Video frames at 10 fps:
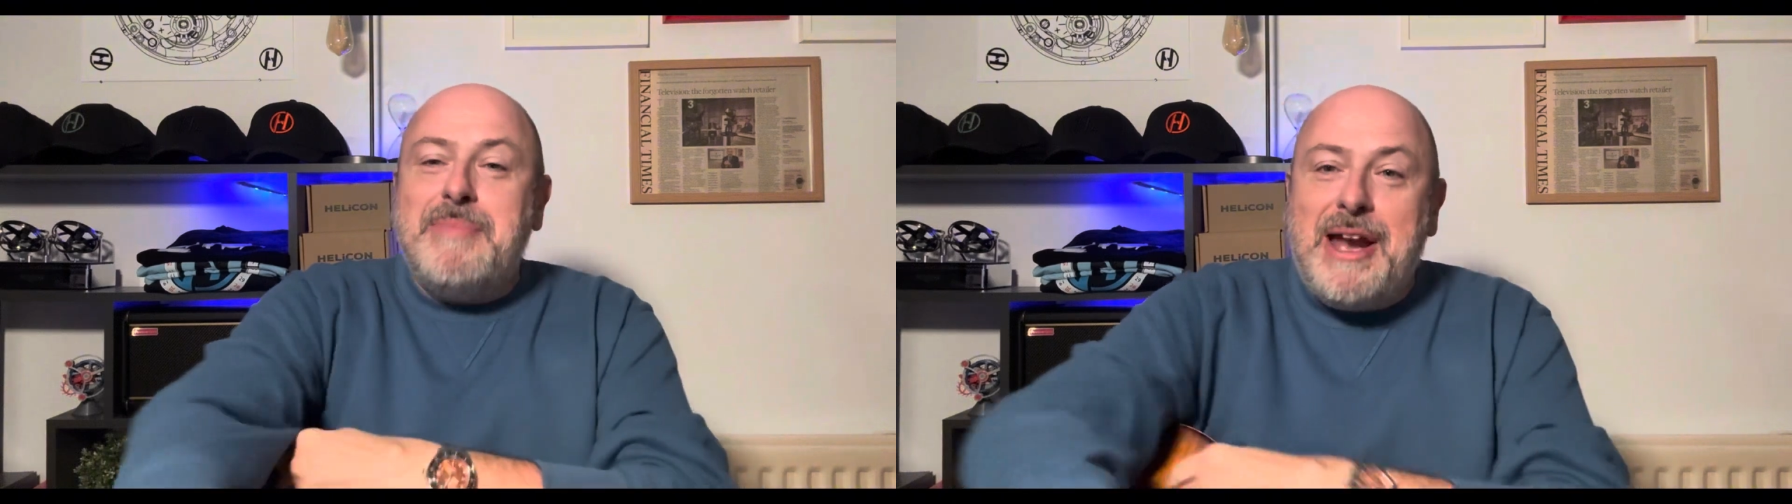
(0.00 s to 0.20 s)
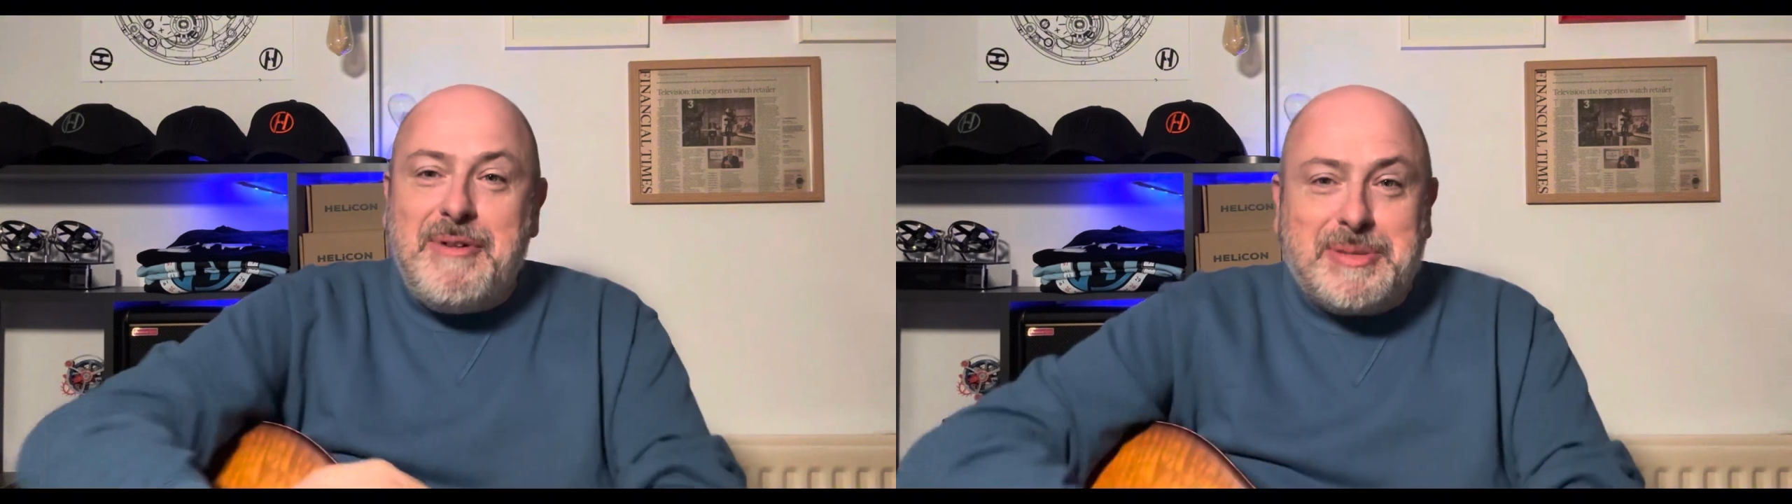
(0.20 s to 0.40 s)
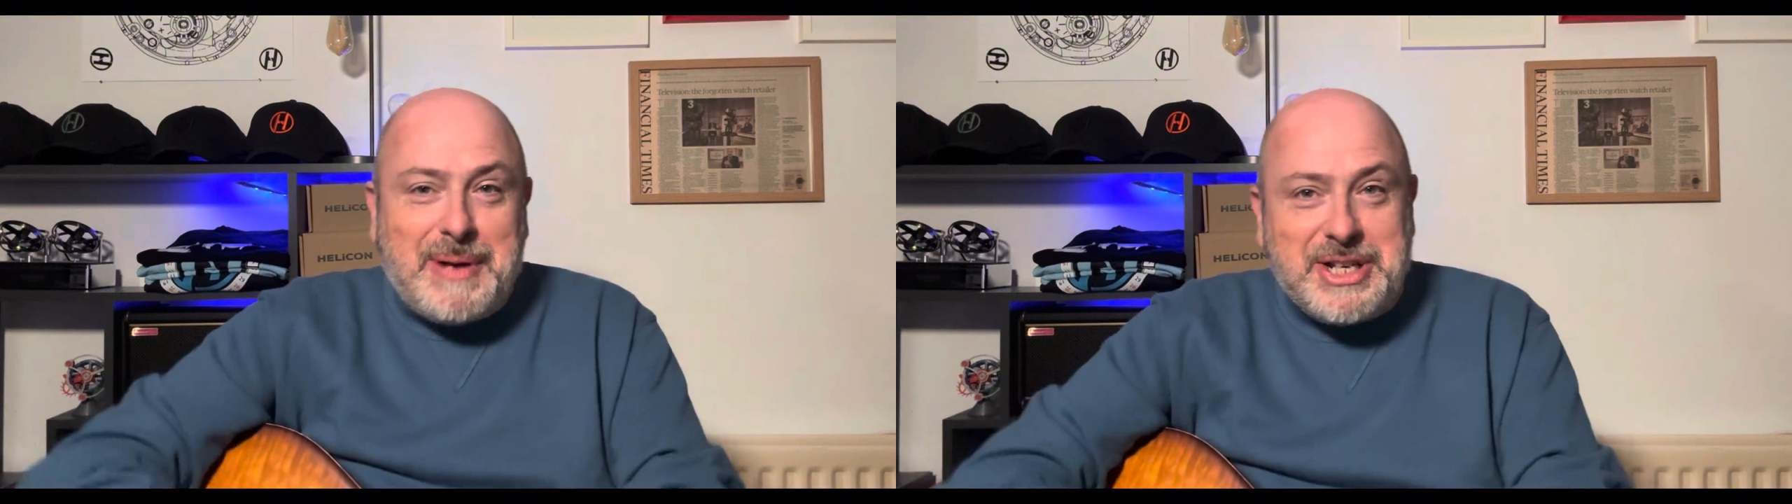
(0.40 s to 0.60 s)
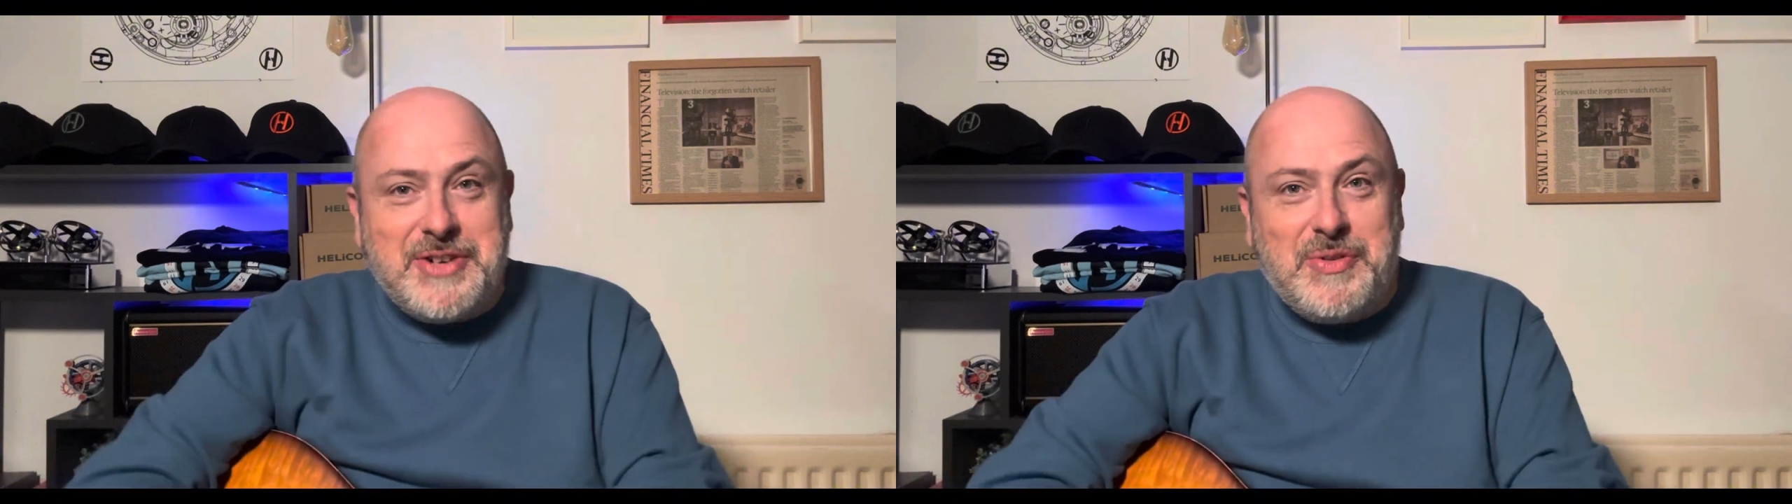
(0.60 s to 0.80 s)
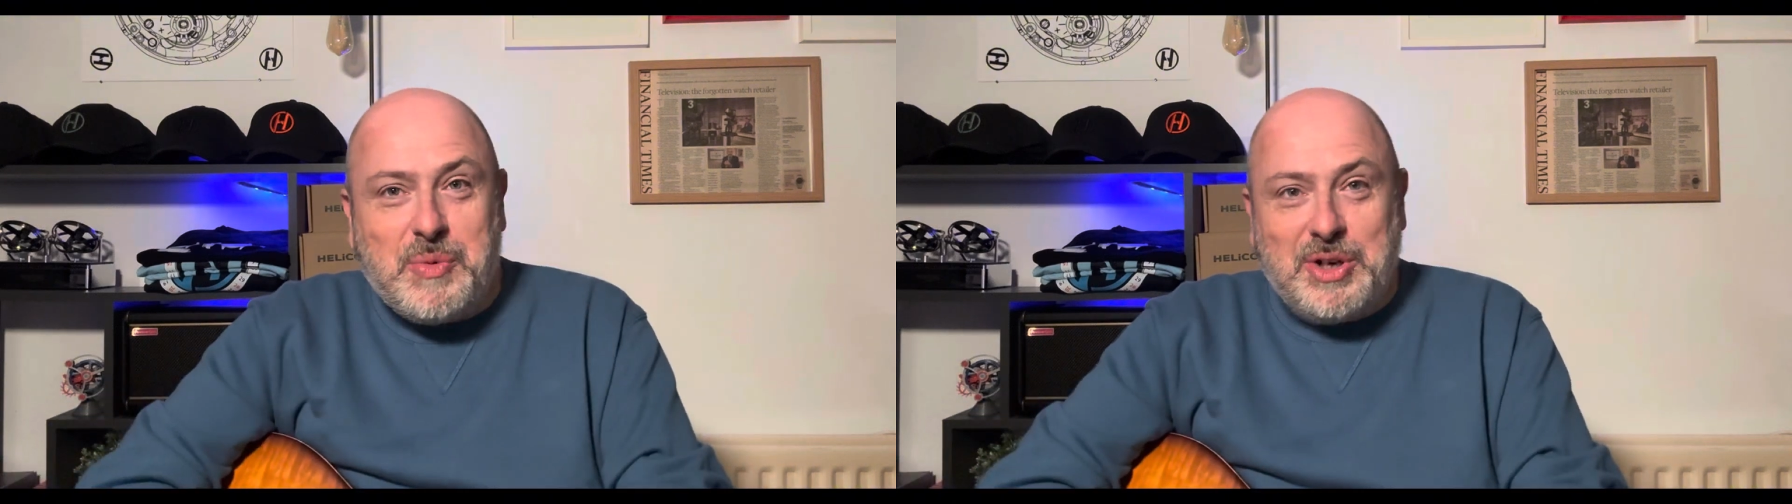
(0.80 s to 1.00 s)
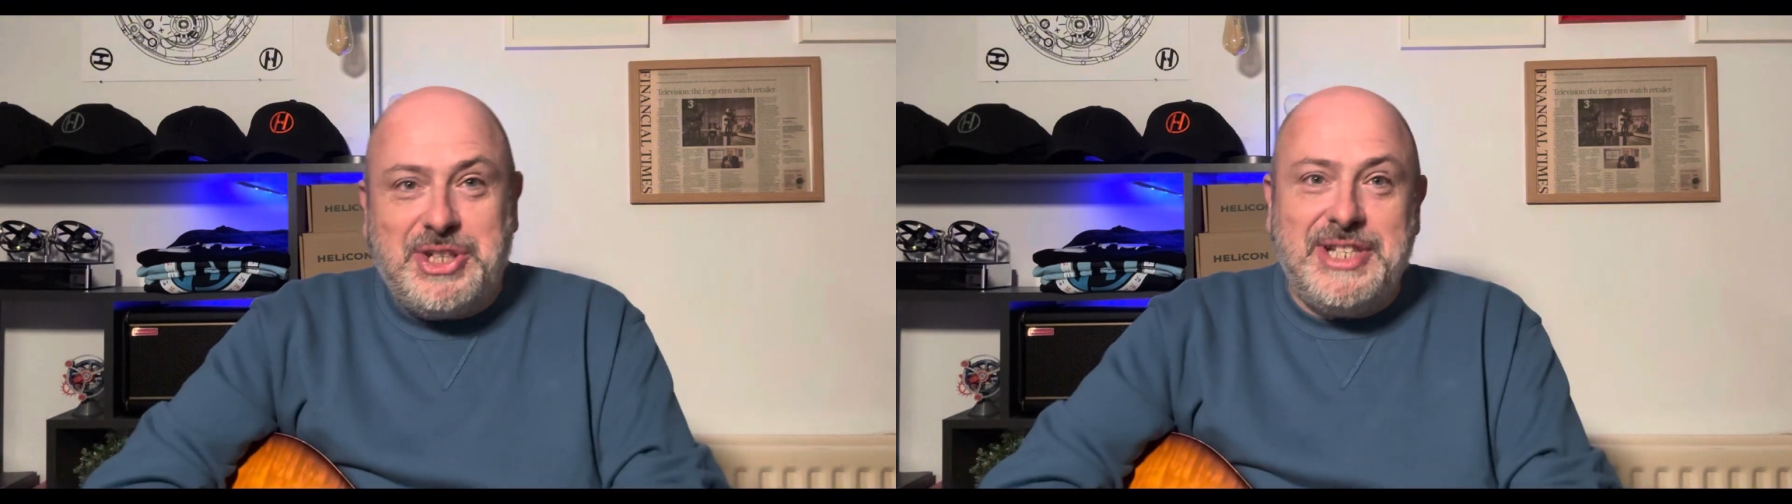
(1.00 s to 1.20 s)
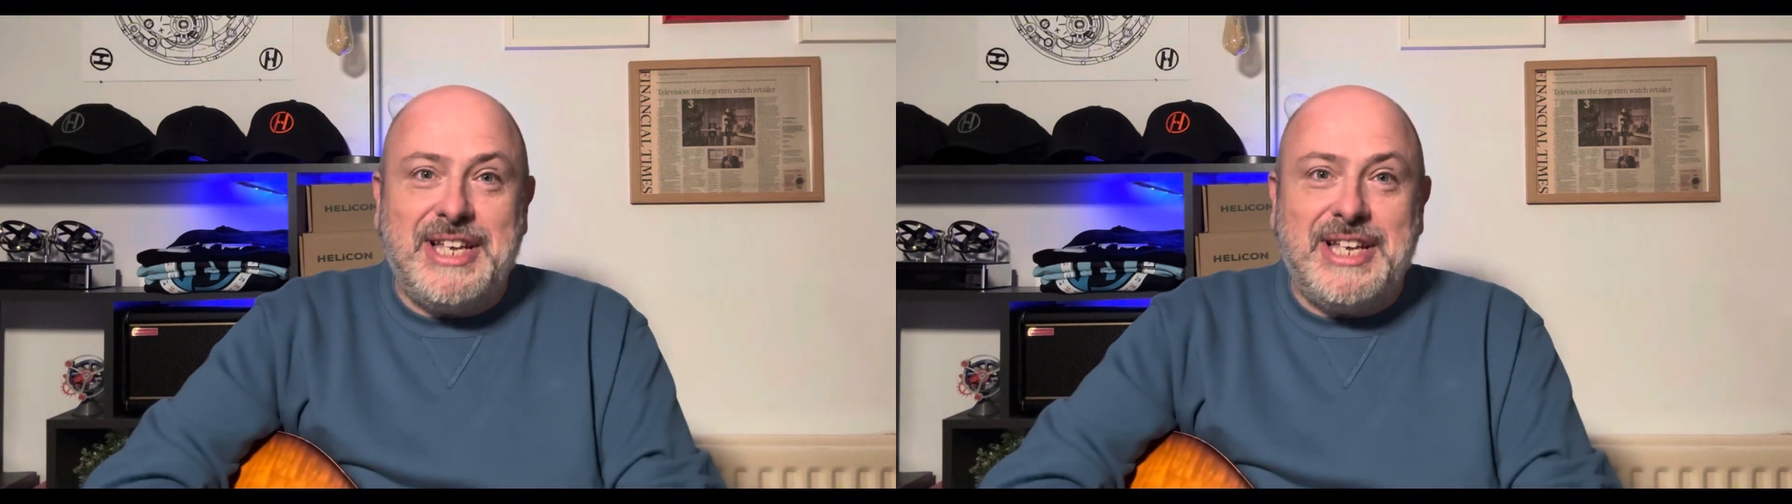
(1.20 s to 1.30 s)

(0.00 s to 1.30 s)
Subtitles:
Mary's passion for watches